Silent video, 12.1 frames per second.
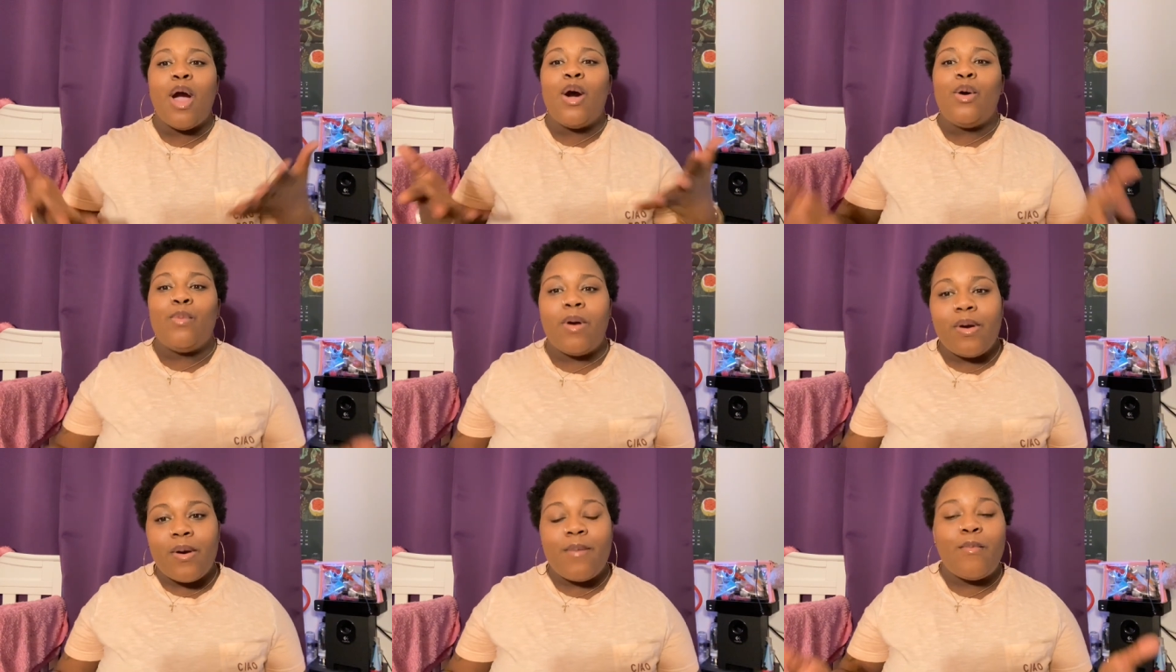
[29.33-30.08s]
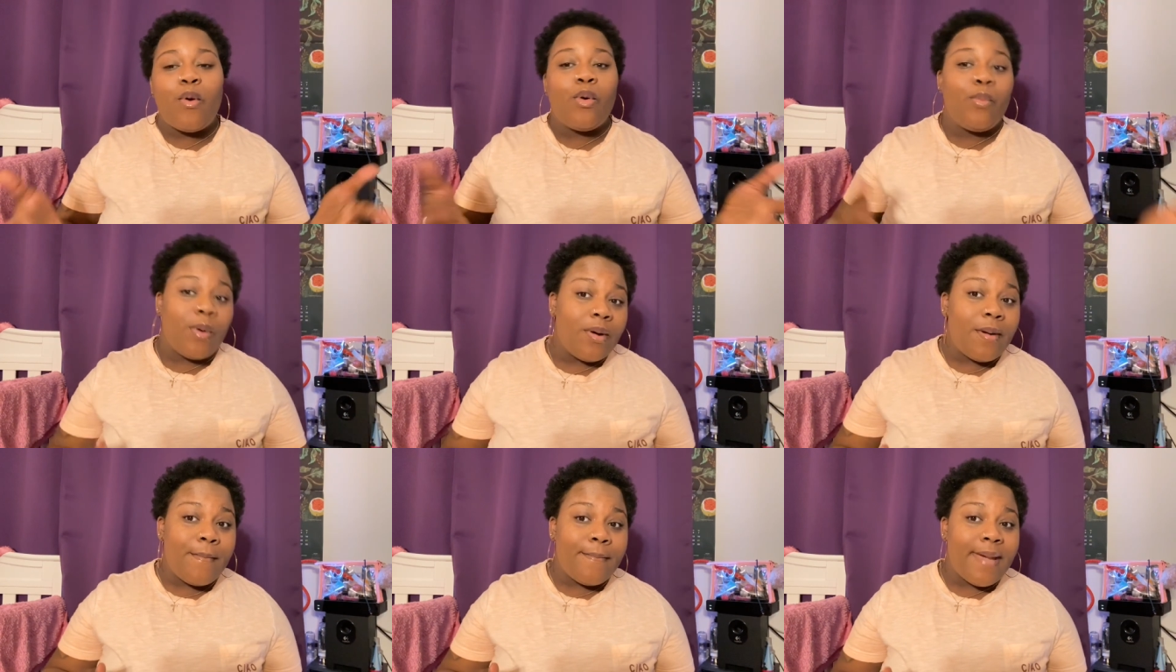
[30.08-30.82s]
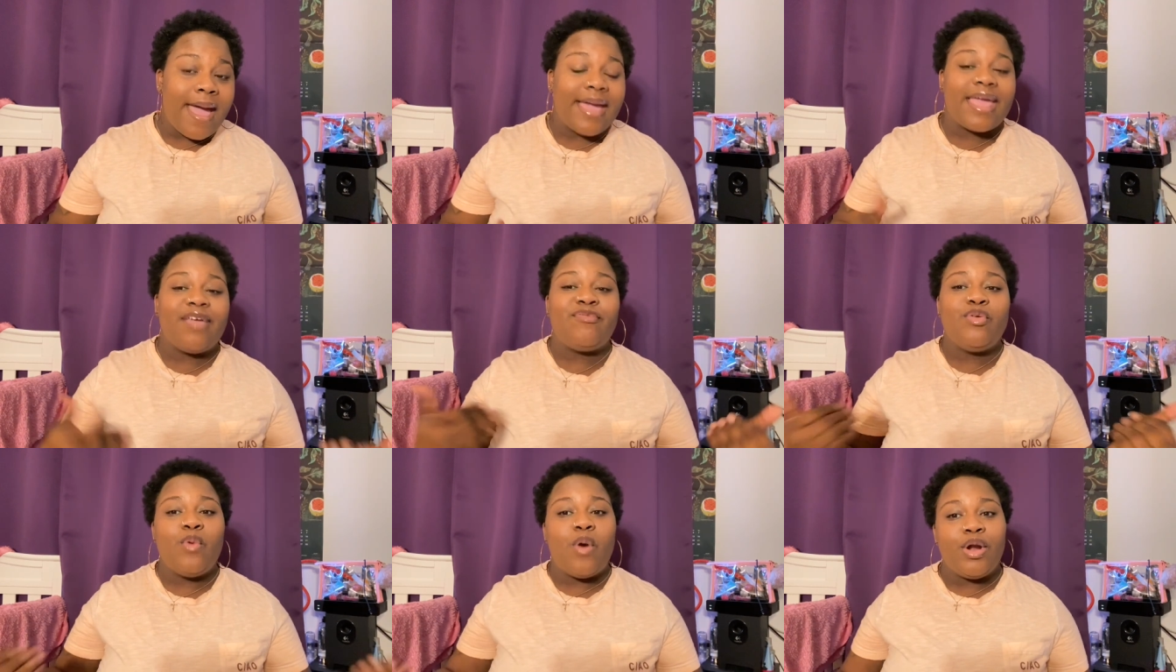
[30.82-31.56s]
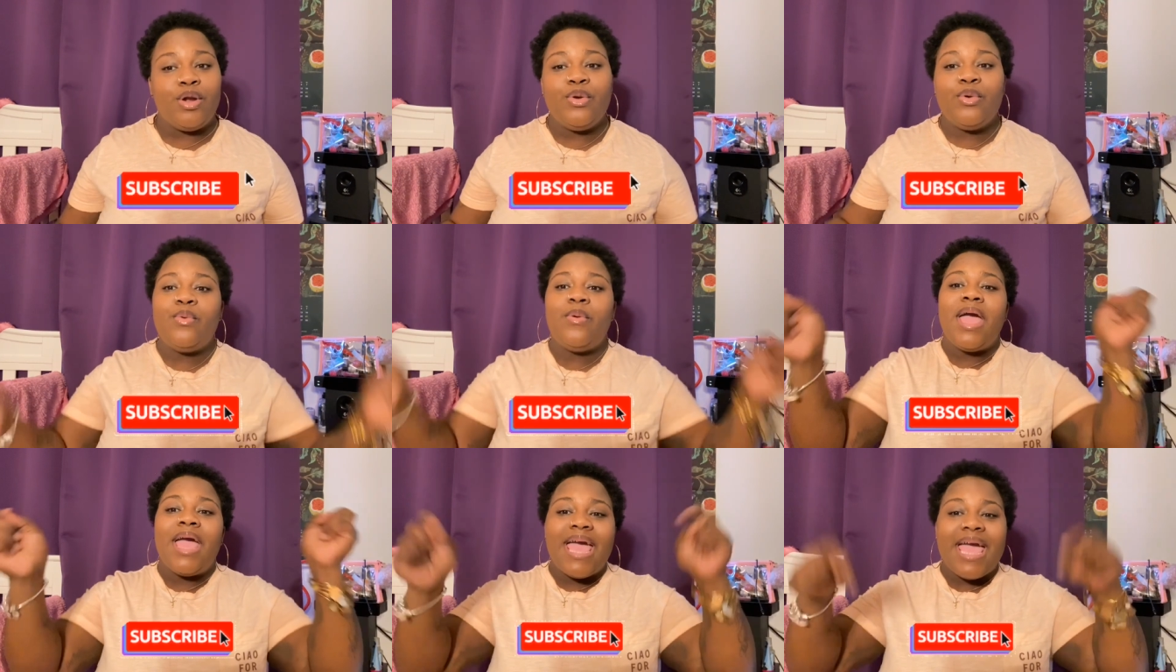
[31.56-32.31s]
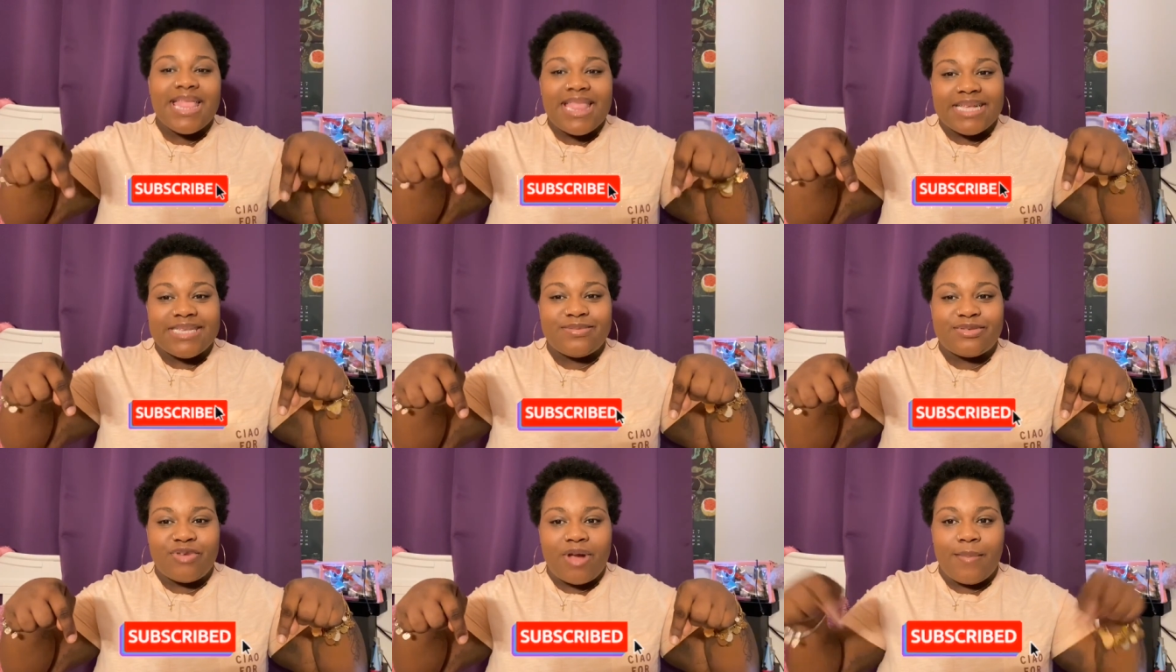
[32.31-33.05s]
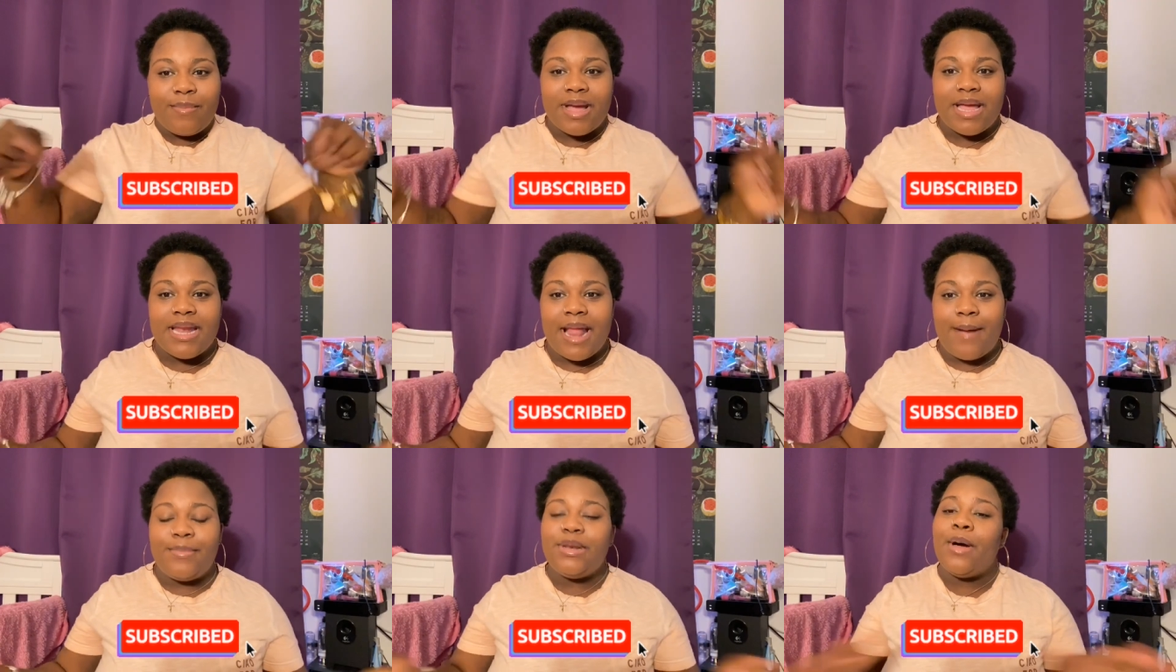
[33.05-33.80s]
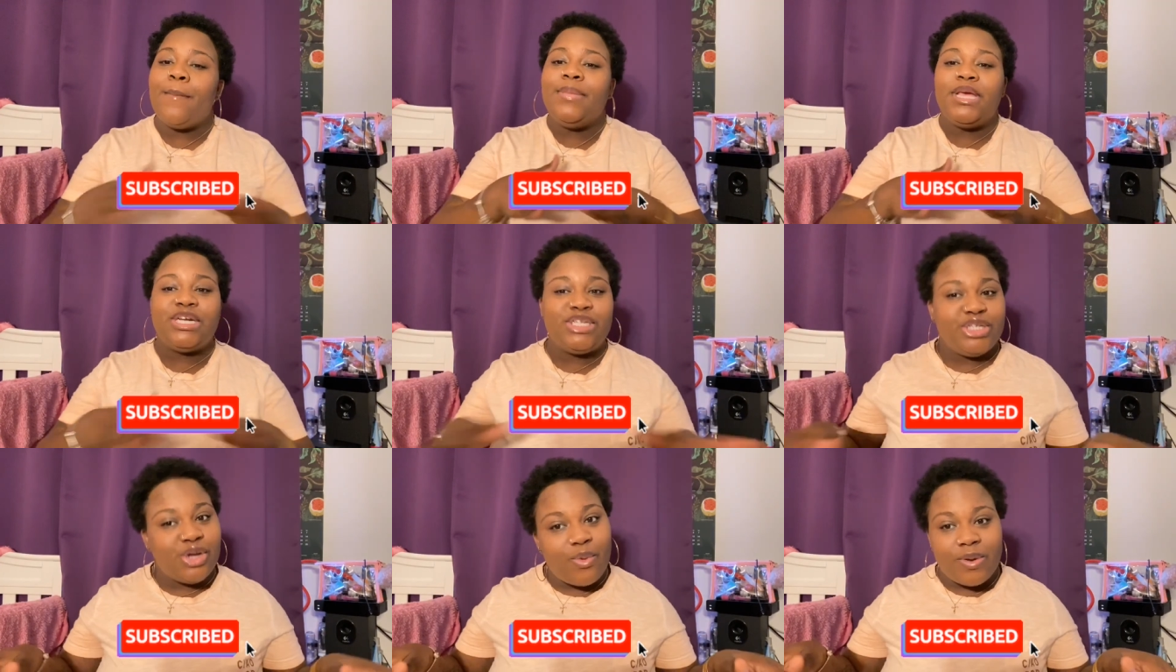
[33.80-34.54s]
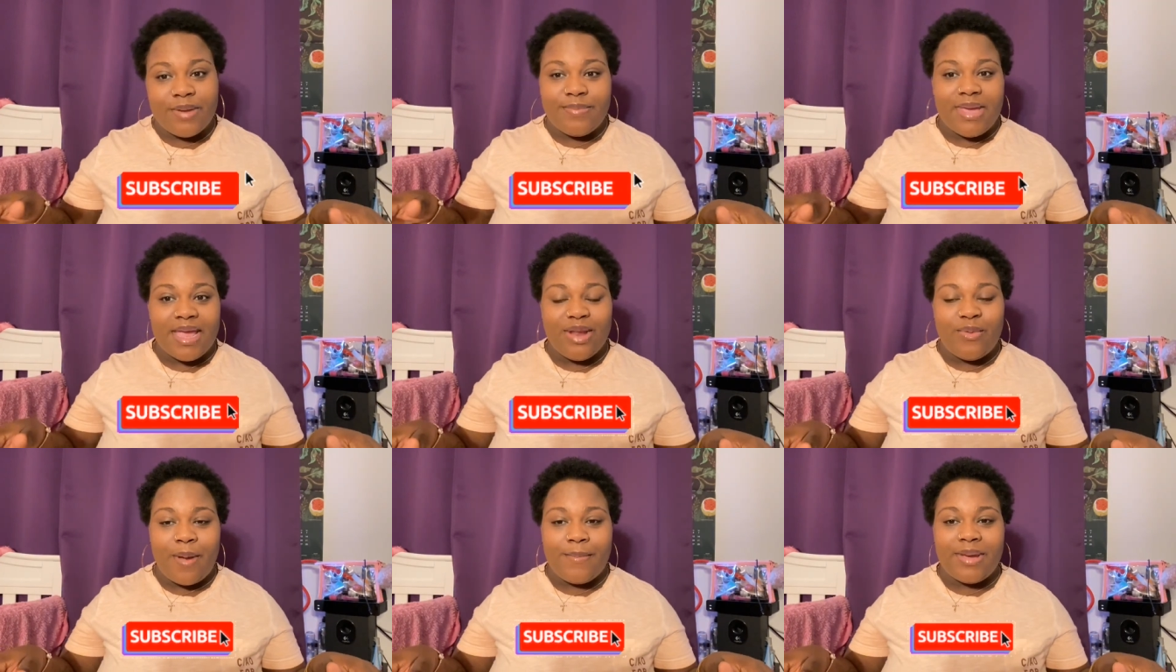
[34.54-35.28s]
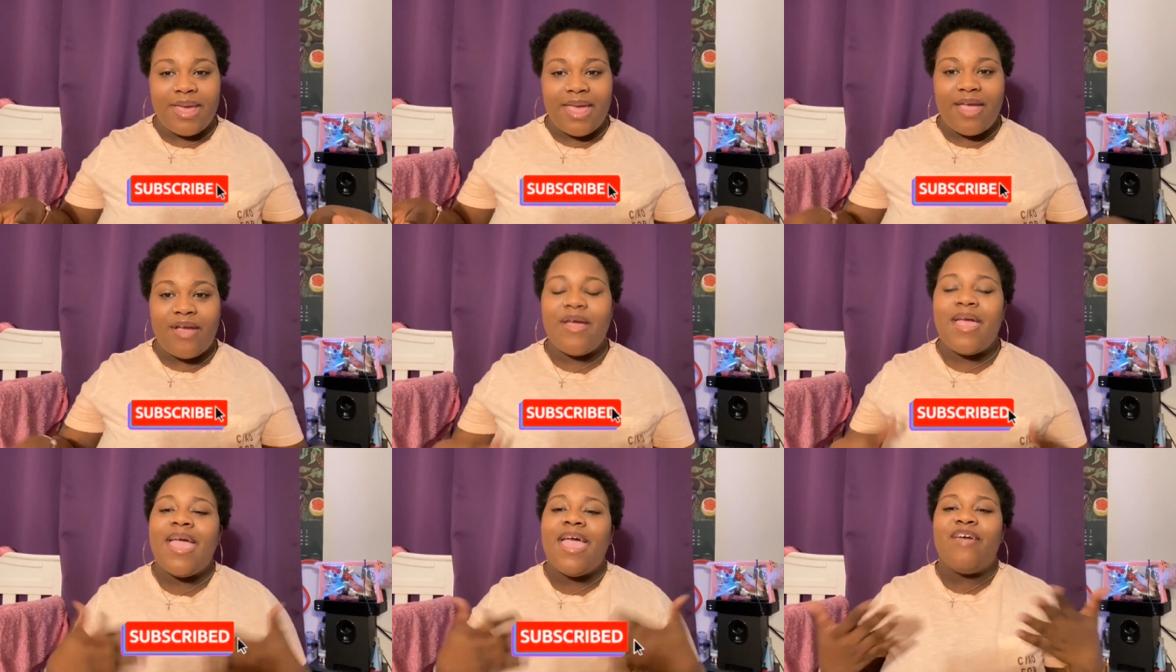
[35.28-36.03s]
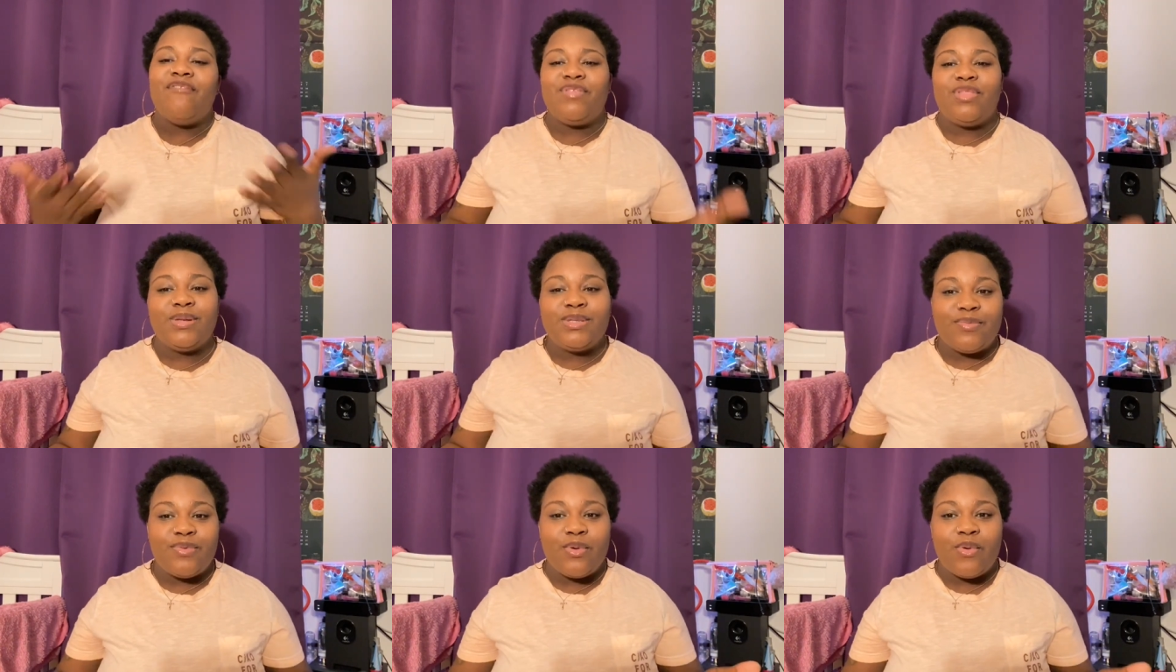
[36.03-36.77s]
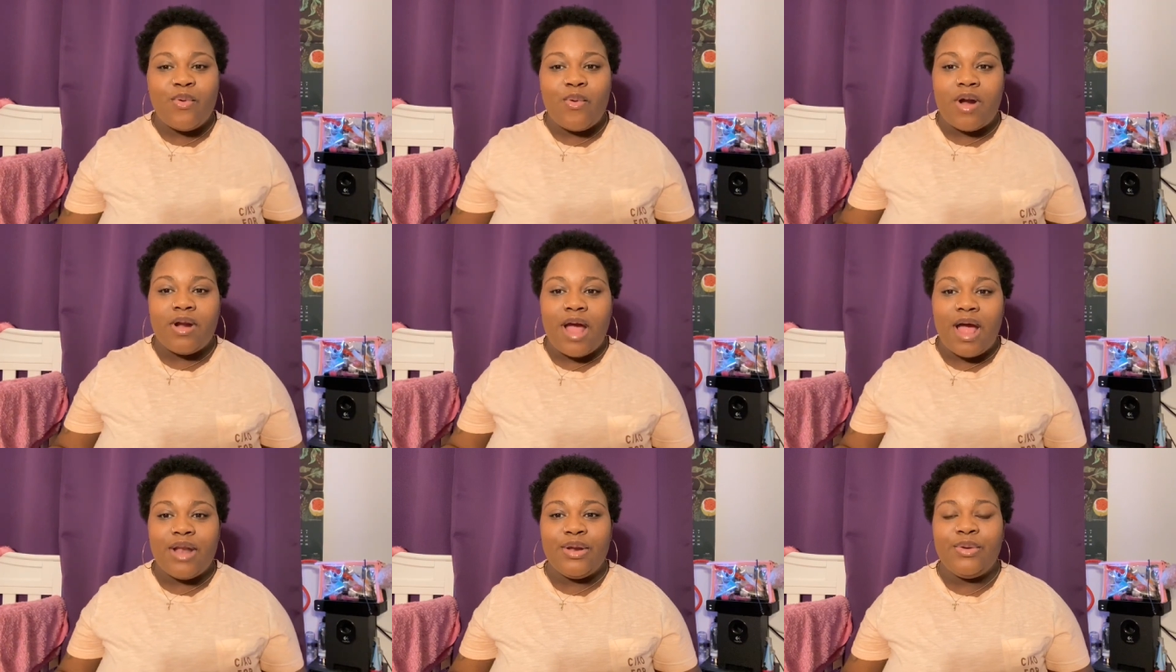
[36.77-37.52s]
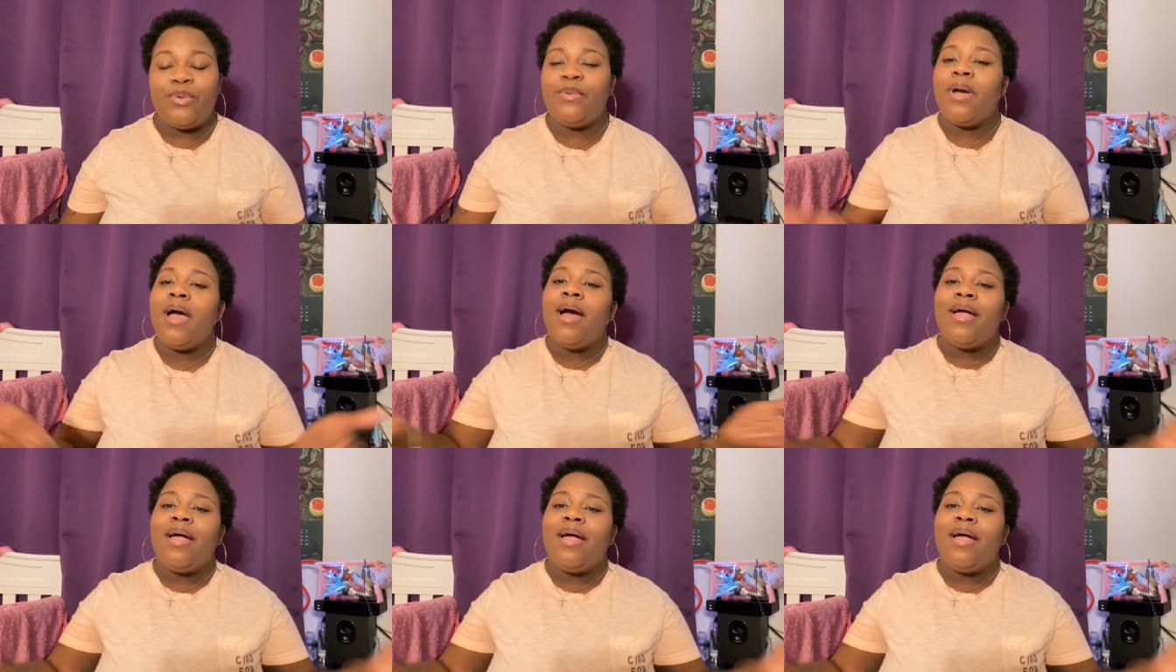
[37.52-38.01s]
welcome or welcome back if you are new hit that subscribe button down below because you don't want to be anywhere but here and for those of you who are not new